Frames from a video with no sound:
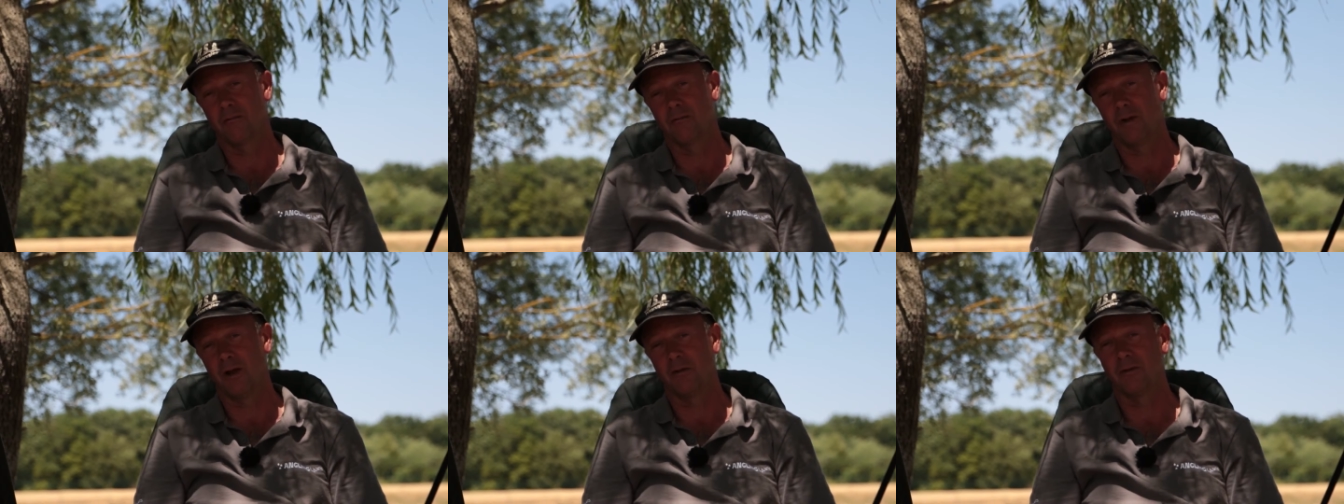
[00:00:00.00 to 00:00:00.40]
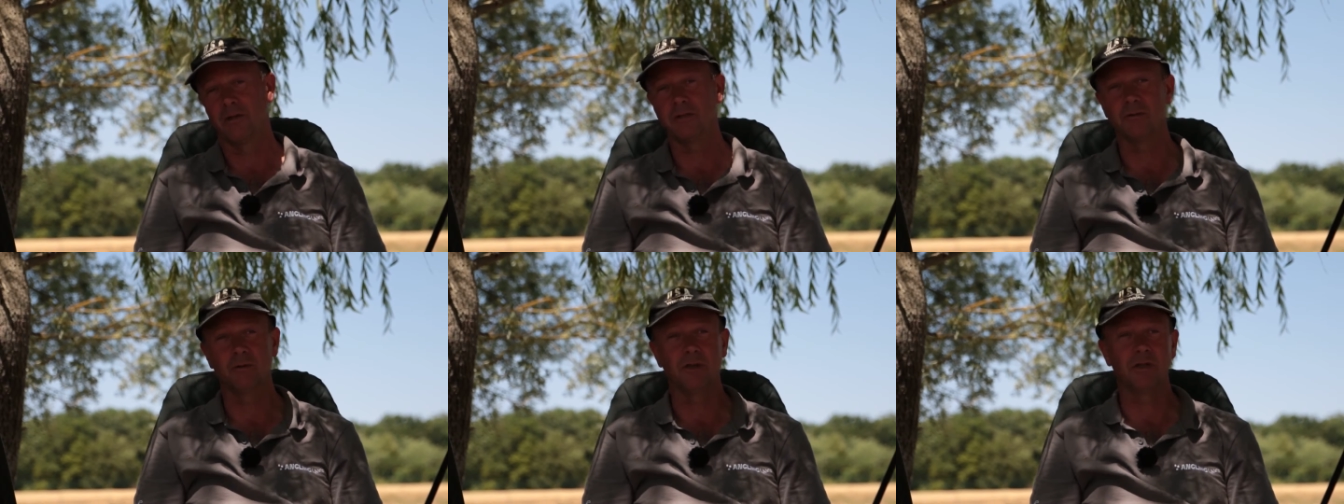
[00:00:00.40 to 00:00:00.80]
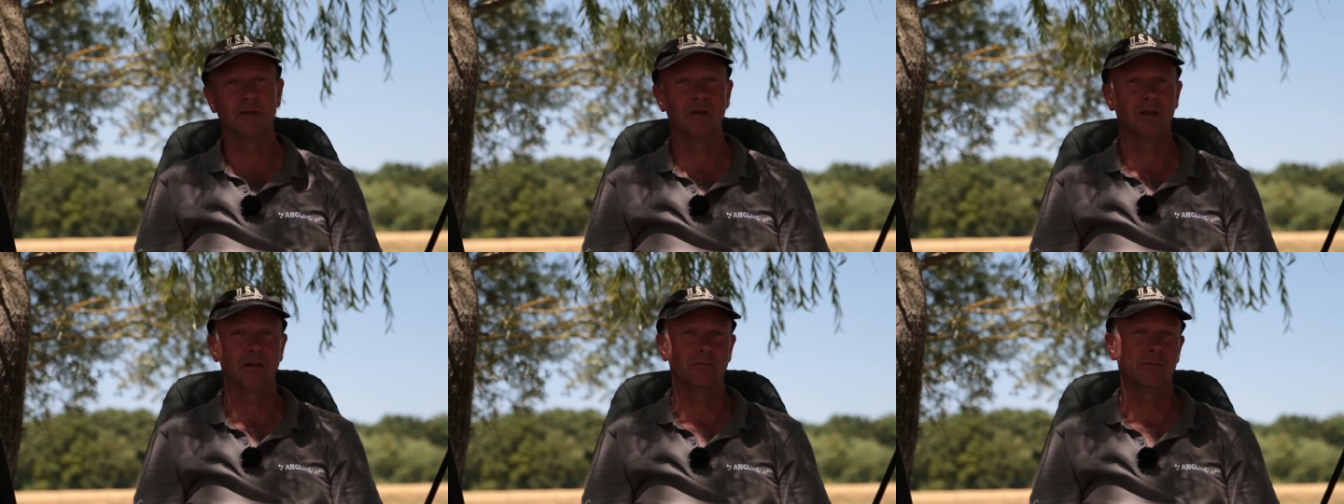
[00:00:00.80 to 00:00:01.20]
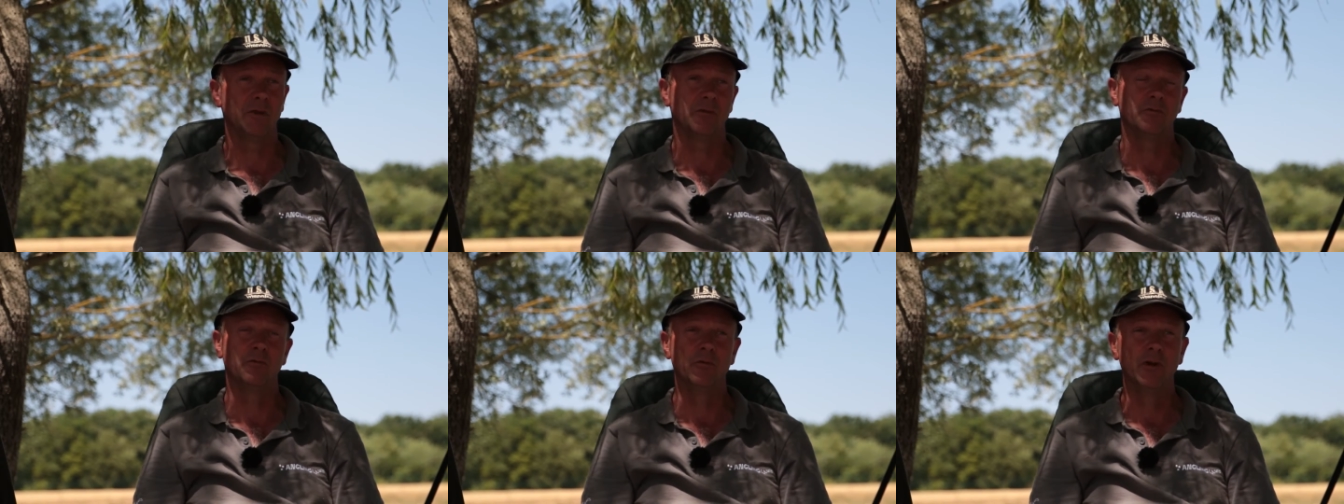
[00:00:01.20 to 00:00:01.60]
week, they're, they're
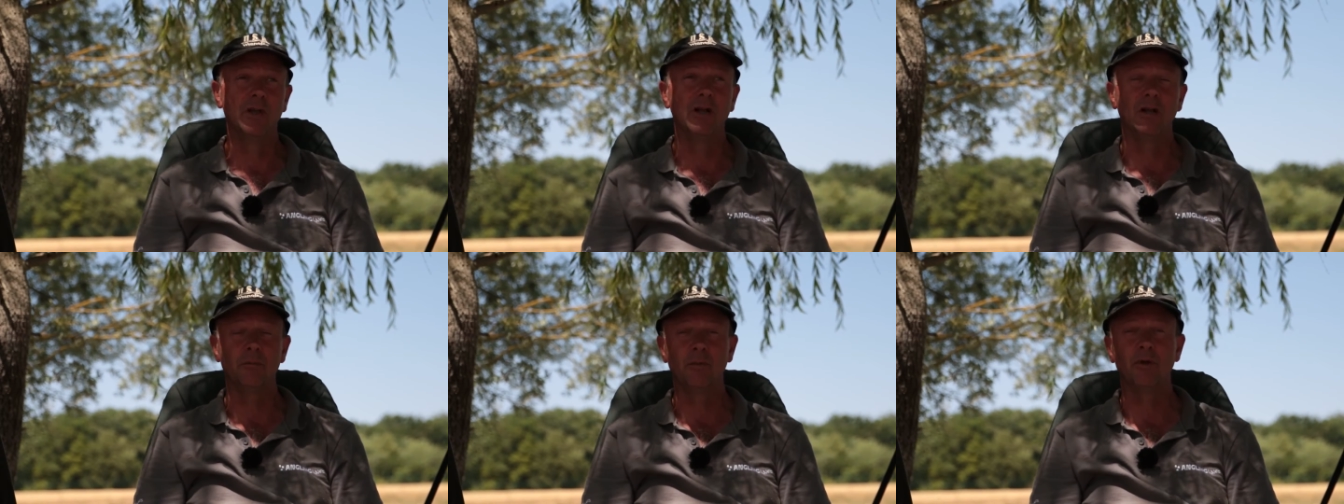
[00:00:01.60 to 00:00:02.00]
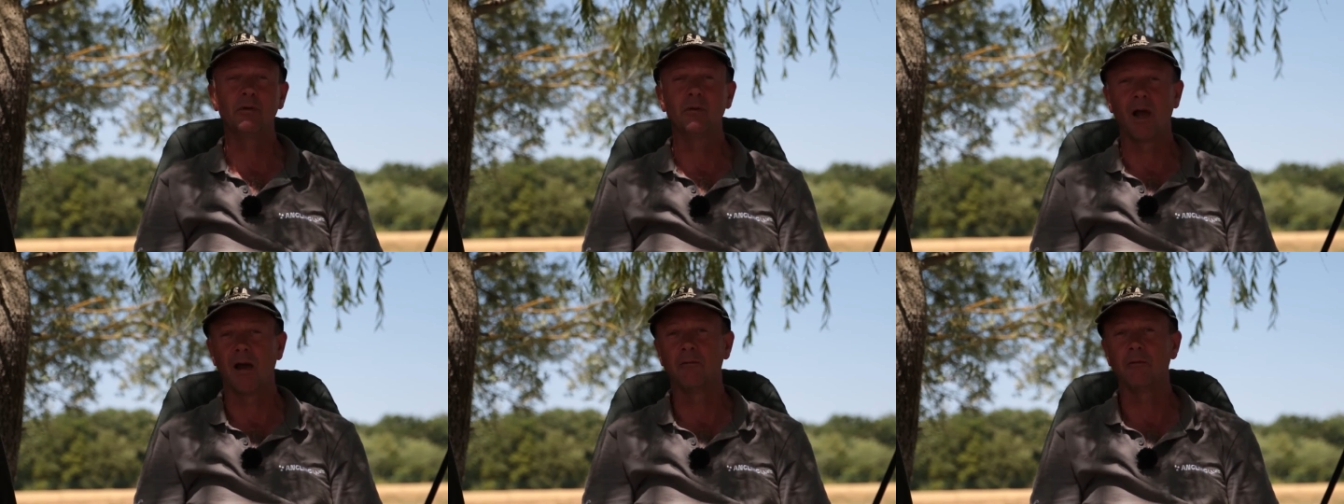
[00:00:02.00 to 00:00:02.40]
really big average weight